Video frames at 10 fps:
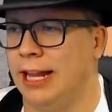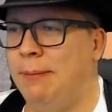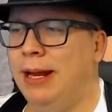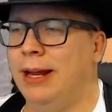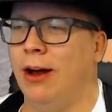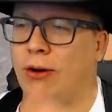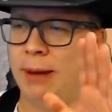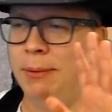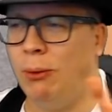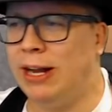
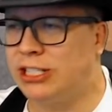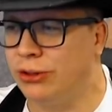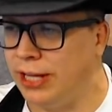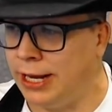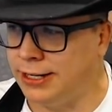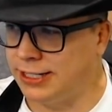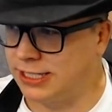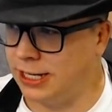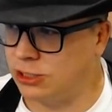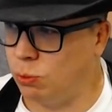to wait till the end to
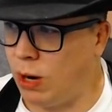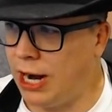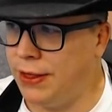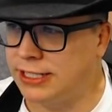discuss why